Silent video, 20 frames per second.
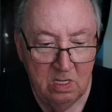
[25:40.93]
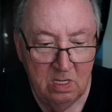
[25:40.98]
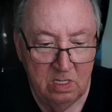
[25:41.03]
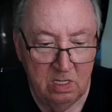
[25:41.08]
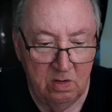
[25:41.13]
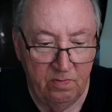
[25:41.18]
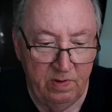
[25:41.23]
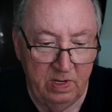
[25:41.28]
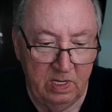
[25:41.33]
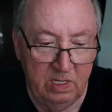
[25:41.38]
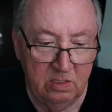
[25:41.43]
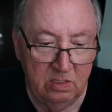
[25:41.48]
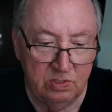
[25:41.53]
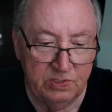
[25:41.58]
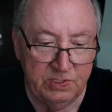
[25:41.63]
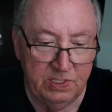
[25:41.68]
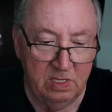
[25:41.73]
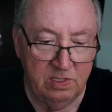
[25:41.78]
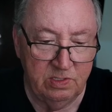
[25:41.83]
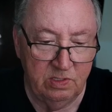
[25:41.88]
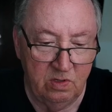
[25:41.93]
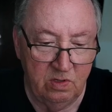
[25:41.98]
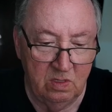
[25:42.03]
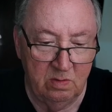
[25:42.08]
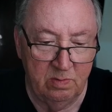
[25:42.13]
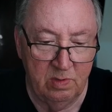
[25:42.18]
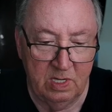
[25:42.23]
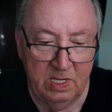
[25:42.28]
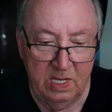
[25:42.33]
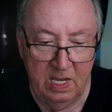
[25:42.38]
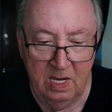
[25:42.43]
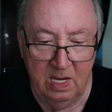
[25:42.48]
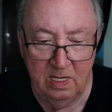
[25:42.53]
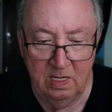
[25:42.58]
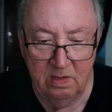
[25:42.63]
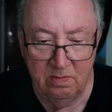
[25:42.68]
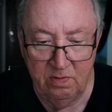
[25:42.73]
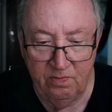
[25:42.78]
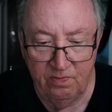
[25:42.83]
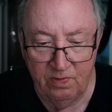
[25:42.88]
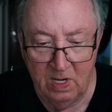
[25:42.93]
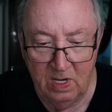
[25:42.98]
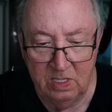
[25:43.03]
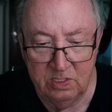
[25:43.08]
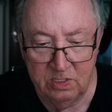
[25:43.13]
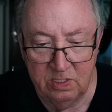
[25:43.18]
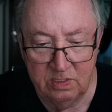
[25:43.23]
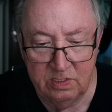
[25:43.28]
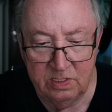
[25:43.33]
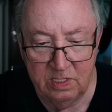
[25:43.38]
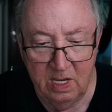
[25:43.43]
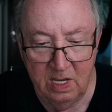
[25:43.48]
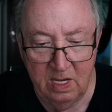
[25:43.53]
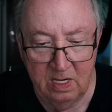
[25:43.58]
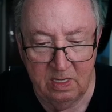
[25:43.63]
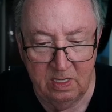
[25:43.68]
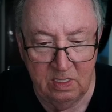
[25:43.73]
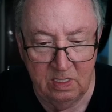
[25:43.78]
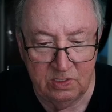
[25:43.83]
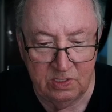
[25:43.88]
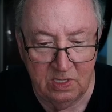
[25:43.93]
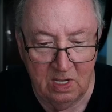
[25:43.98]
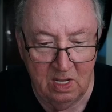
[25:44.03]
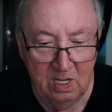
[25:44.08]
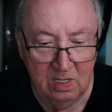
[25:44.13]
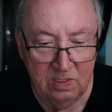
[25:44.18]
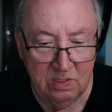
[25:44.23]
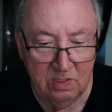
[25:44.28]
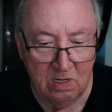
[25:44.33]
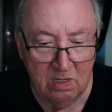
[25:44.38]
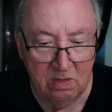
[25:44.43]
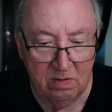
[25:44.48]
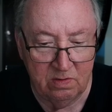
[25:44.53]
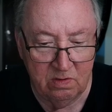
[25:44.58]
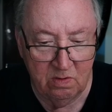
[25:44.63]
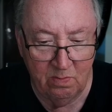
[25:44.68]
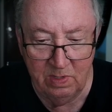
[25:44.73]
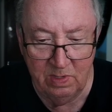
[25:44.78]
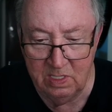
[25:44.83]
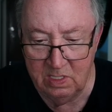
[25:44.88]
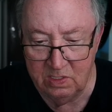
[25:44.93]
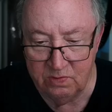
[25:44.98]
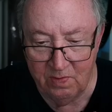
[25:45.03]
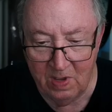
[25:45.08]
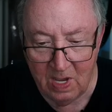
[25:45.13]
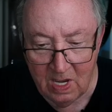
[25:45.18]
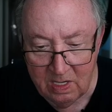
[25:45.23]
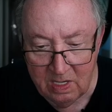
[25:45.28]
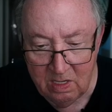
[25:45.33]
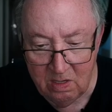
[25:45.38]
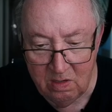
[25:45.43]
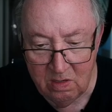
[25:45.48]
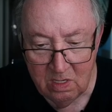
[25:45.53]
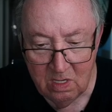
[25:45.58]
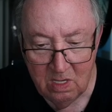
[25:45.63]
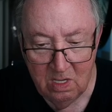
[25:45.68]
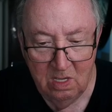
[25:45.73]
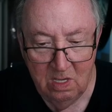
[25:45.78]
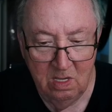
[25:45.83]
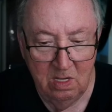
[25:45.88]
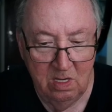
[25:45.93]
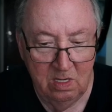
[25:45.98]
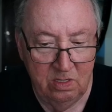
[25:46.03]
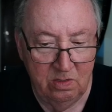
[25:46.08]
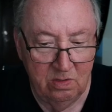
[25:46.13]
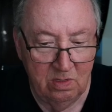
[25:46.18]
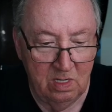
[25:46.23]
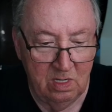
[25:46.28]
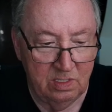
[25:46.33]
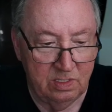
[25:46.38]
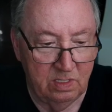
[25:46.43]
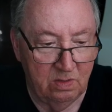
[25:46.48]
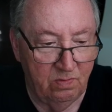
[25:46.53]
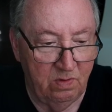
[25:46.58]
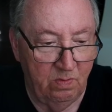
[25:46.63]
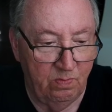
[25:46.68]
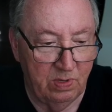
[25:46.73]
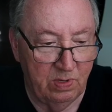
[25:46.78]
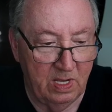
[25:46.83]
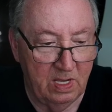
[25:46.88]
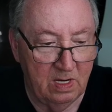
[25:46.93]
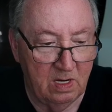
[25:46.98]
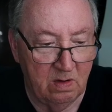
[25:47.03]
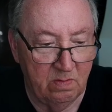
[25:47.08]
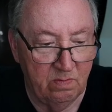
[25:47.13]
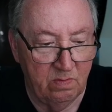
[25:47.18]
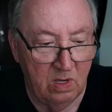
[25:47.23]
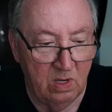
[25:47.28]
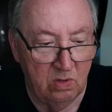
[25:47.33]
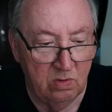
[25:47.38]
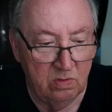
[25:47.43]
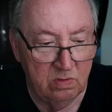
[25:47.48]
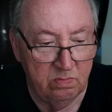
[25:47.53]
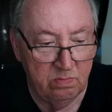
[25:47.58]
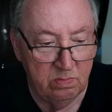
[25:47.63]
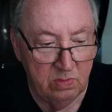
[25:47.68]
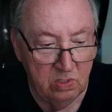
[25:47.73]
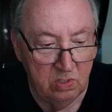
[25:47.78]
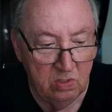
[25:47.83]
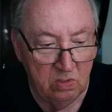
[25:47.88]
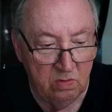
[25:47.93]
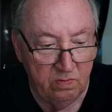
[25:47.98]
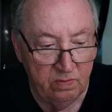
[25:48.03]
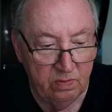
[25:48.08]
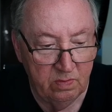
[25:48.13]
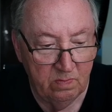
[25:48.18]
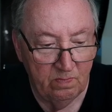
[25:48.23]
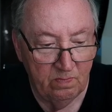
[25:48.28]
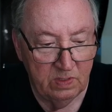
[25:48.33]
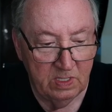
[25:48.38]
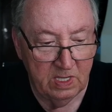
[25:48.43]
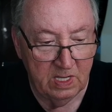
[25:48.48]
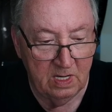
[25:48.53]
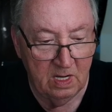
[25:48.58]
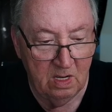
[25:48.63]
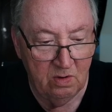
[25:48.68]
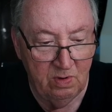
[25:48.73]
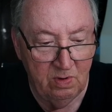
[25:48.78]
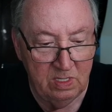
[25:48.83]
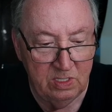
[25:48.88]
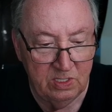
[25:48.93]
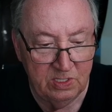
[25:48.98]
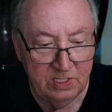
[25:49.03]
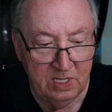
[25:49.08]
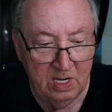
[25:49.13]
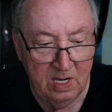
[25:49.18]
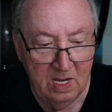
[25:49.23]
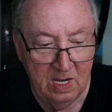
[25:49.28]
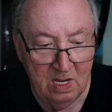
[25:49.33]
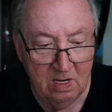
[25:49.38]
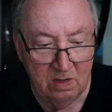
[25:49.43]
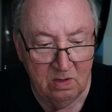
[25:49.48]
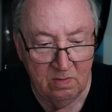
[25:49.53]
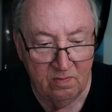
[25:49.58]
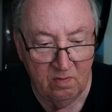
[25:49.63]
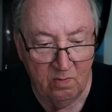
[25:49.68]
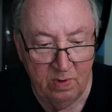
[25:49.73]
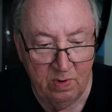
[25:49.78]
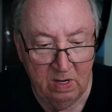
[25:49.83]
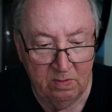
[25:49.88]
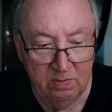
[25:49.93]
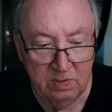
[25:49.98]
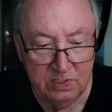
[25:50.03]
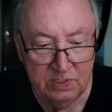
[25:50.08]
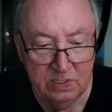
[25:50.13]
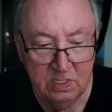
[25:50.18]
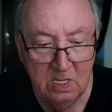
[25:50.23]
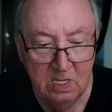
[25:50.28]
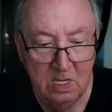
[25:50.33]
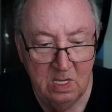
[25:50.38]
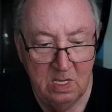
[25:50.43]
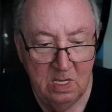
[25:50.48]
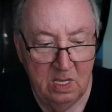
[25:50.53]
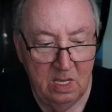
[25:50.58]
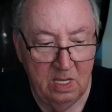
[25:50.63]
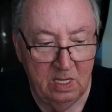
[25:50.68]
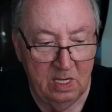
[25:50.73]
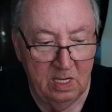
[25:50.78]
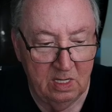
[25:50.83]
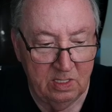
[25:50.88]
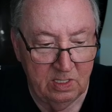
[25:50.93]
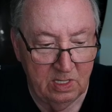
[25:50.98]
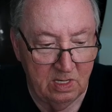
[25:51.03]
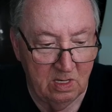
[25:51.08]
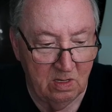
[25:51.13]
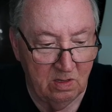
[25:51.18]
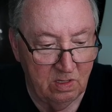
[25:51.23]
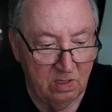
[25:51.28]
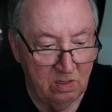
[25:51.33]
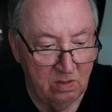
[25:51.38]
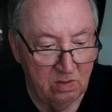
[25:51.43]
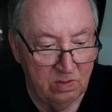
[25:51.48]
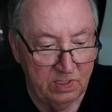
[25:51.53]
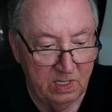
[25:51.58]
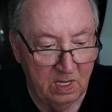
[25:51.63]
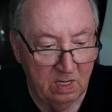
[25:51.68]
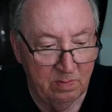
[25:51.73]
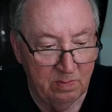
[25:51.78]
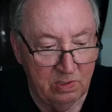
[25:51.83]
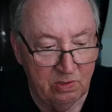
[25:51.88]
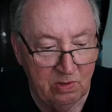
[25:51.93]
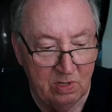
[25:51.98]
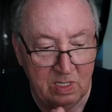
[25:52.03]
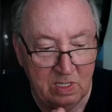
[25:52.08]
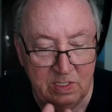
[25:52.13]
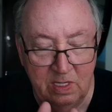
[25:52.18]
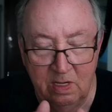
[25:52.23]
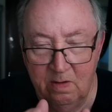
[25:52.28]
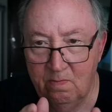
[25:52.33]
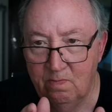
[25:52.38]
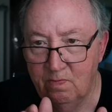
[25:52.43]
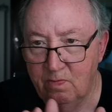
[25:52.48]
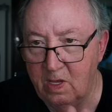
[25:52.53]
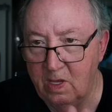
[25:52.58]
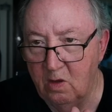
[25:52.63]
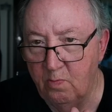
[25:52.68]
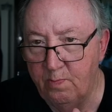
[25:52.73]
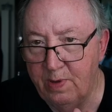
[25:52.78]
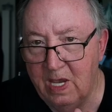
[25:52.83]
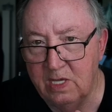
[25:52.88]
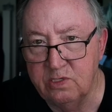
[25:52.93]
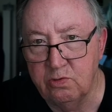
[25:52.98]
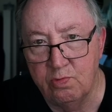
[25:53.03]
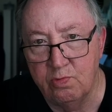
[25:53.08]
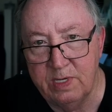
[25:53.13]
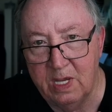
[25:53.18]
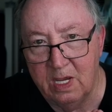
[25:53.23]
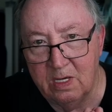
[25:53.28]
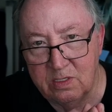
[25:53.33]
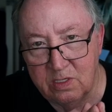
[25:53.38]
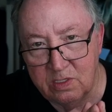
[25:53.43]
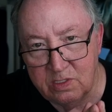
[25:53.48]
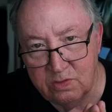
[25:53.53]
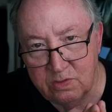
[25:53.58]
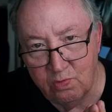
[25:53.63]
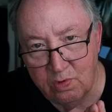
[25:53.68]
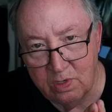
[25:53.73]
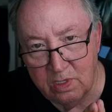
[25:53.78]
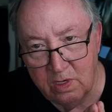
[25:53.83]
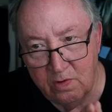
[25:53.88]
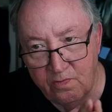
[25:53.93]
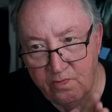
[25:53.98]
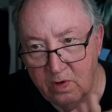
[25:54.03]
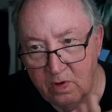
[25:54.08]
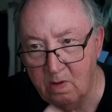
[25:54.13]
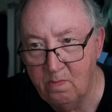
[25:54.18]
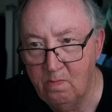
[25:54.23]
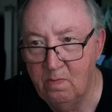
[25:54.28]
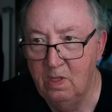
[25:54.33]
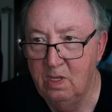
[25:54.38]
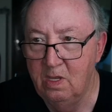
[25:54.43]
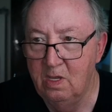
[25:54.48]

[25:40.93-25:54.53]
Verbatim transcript: Your videos, sense of humor, candid reflections, and insights are of tremendous value to us, and we plan our own move. Cannot wait to sit down over breakfast and get to know you. Tim and Tracie, El Paso, Texas is where they're from.